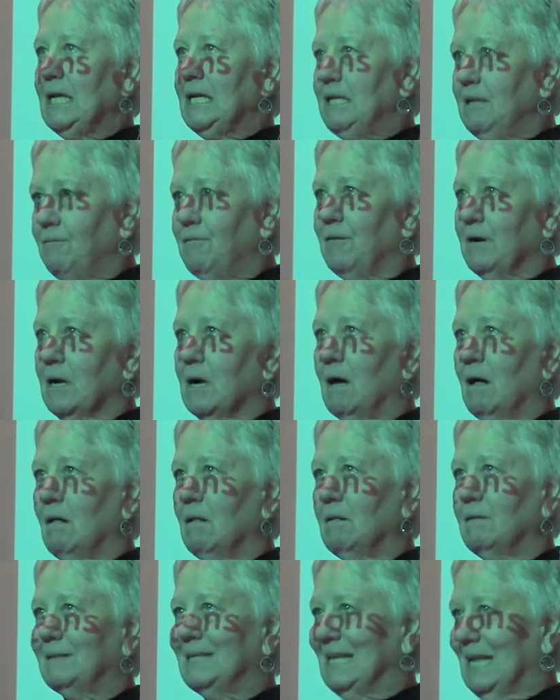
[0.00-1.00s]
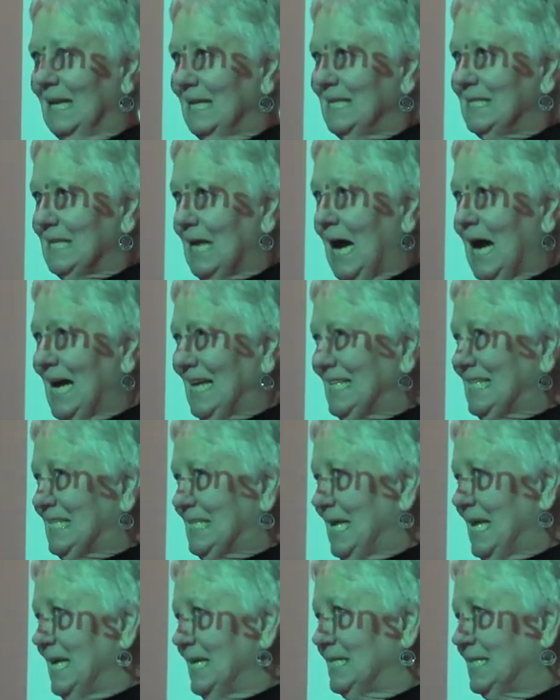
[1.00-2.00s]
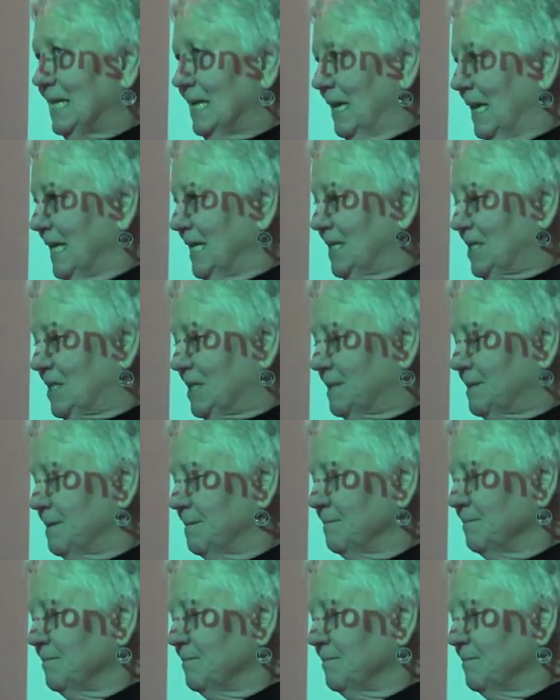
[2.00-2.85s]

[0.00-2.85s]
difficult, at least high stakes, at least